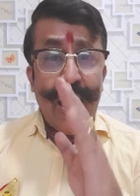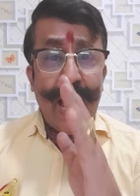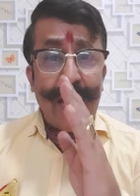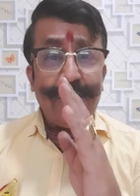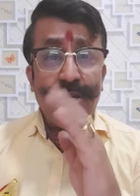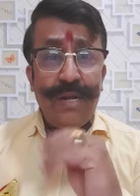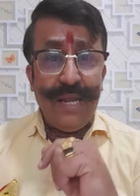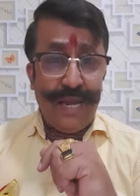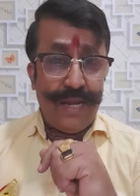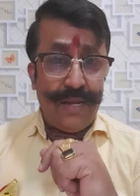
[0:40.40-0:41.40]
As on
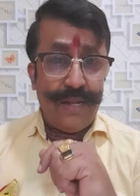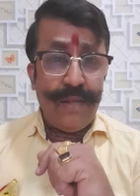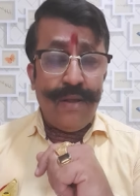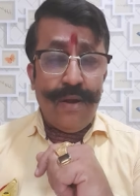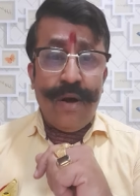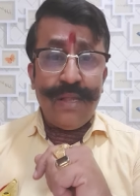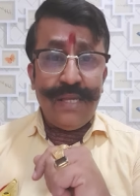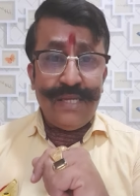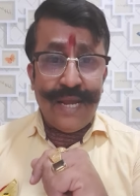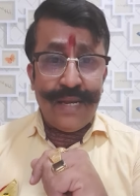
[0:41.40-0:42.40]
date, on
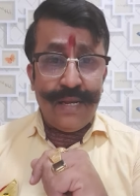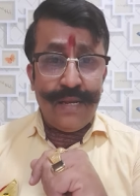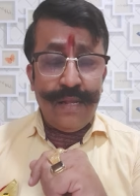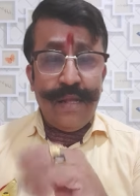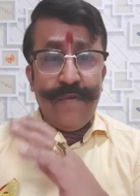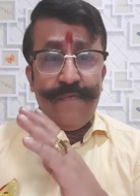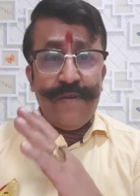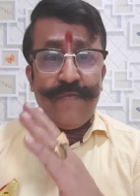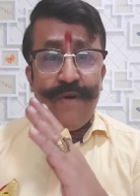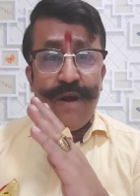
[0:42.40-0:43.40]
the channel, we
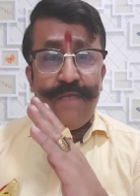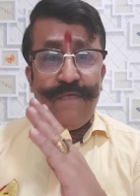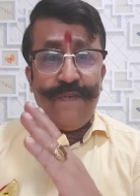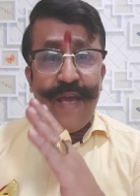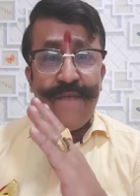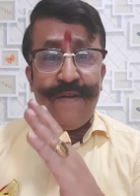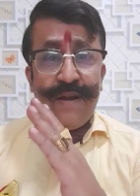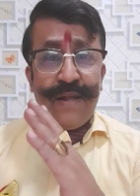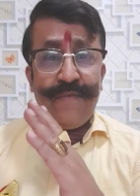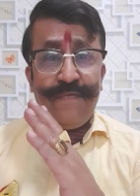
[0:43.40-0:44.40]
have got five
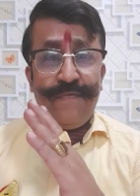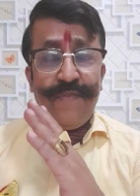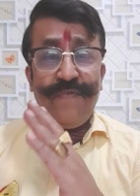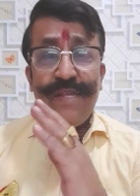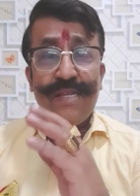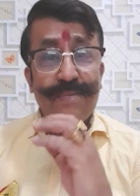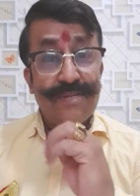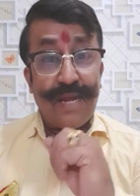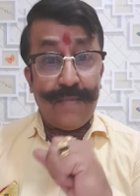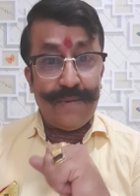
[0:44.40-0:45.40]
hundred fifty
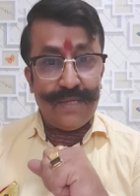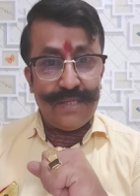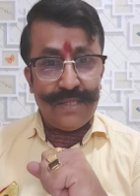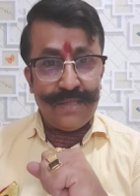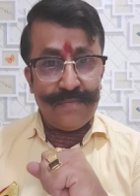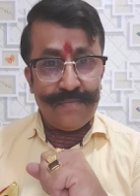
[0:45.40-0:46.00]
subscribers